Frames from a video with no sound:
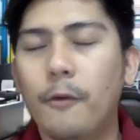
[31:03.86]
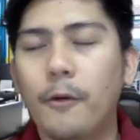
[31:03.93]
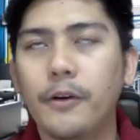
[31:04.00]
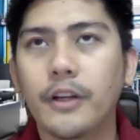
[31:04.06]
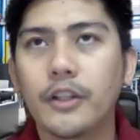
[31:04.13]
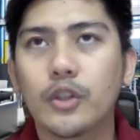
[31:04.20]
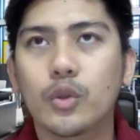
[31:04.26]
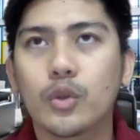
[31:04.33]
for
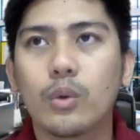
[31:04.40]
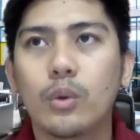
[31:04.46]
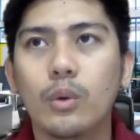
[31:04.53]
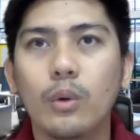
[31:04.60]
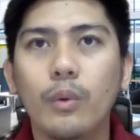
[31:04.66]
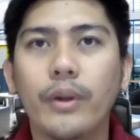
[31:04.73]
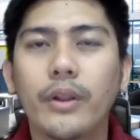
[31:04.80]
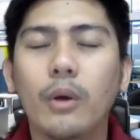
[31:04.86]
the
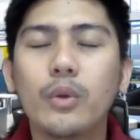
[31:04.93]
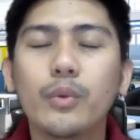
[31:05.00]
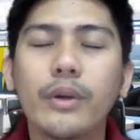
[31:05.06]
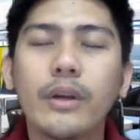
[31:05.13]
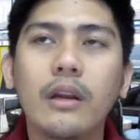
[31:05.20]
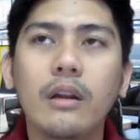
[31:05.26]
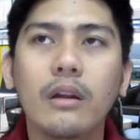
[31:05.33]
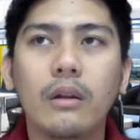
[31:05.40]
school, we don't
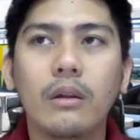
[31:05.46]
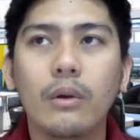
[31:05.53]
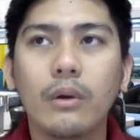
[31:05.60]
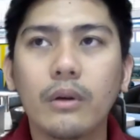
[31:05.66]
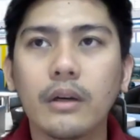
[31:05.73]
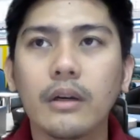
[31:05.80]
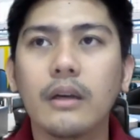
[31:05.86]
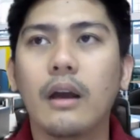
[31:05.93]
really
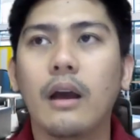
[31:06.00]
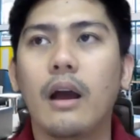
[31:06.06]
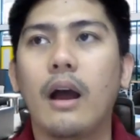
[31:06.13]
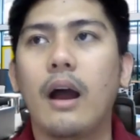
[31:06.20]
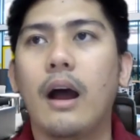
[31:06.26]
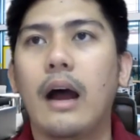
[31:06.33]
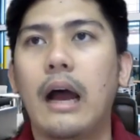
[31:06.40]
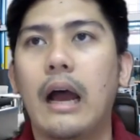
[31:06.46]
look
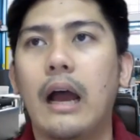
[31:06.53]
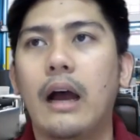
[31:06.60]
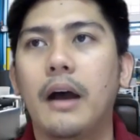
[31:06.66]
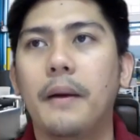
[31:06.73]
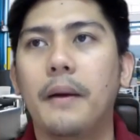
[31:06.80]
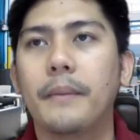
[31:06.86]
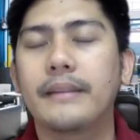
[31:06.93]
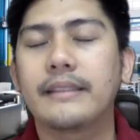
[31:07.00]
uh,
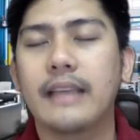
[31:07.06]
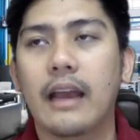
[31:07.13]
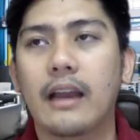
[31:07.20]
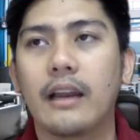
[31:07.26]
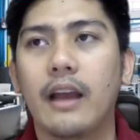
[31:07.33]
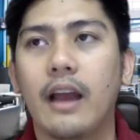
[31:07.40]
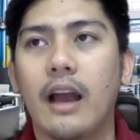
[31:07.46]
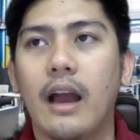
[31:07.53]
um,
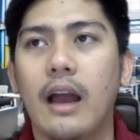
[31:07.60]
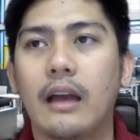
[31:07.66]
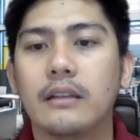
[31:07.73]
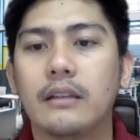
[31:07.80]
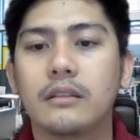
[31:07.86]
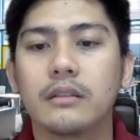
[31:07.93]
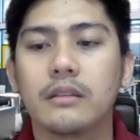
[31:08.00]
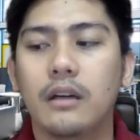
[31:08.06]
exactly
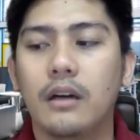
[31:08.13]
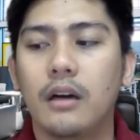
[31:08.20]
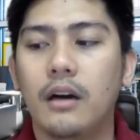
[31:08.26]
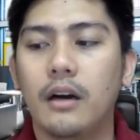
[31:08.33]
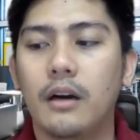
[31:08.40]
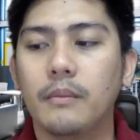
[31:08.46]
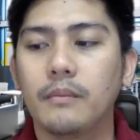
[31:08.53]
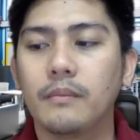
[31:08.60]
at
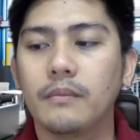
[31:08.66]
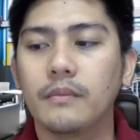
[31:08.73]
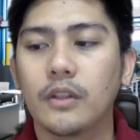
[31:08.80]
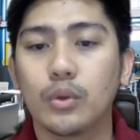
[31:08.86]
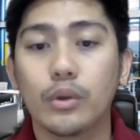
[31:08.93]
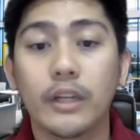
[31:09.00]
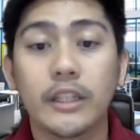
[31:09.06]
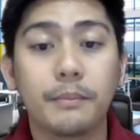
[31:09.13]
um,
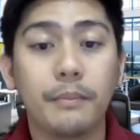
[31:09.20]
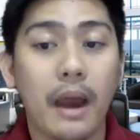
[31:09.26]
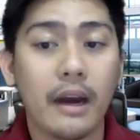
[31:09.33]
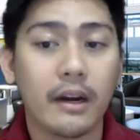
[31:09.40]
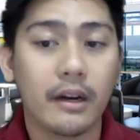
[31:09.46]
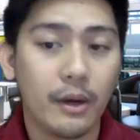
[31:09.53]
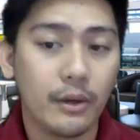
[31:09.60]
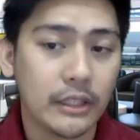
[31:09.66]
the student's
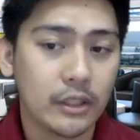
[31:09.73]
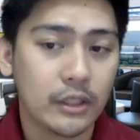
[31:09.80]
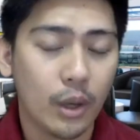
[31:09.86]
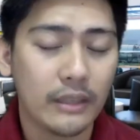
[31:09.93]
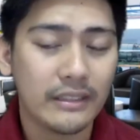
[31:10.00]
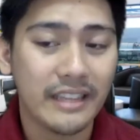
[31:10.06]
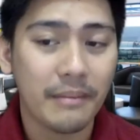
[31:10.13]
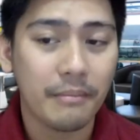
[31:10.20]
background as
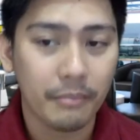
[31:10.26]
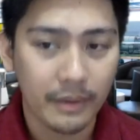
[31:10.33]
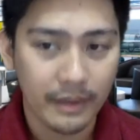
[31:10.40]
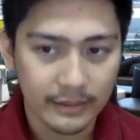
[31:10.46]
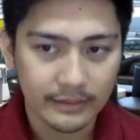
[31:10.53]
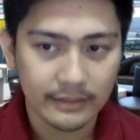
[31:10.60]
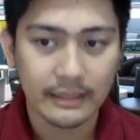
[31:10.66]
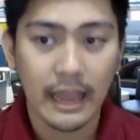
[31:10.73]
long as they
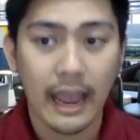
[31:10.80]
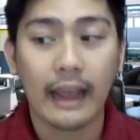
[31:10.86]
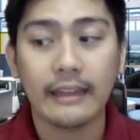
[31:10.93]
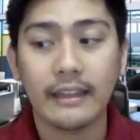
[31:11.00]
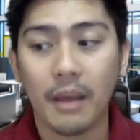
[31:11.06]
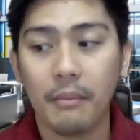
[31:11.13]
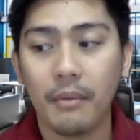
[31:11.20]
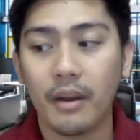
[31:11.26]
meet the
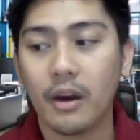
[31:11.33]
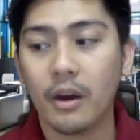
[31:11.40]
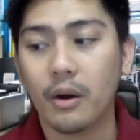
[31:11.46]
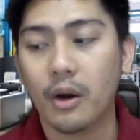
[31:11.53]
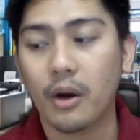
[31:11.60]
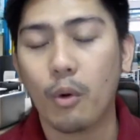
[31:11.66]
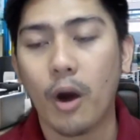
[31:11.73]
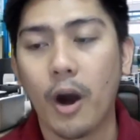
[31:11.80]
academic
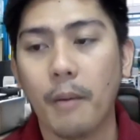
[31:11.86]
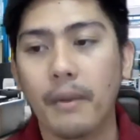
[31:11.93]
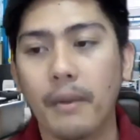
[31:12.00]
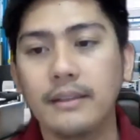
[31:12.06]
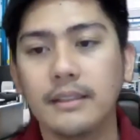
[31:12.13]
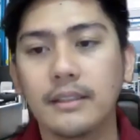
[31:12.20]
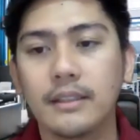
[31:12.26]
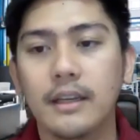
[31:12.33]

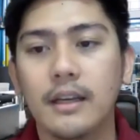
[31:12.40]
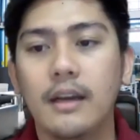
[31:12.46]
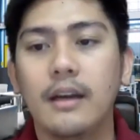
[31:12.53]
requirements